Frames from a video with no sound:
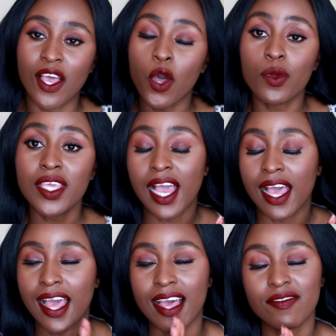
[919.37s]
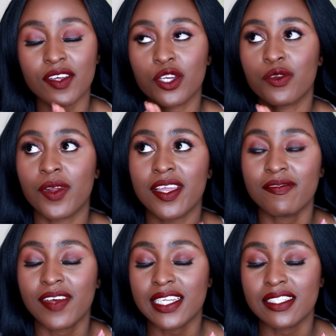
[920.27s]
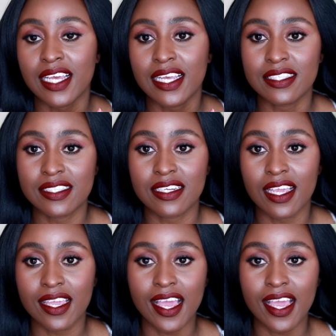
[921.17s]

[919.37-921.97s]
Oh yeah, have a great Valentine's Day.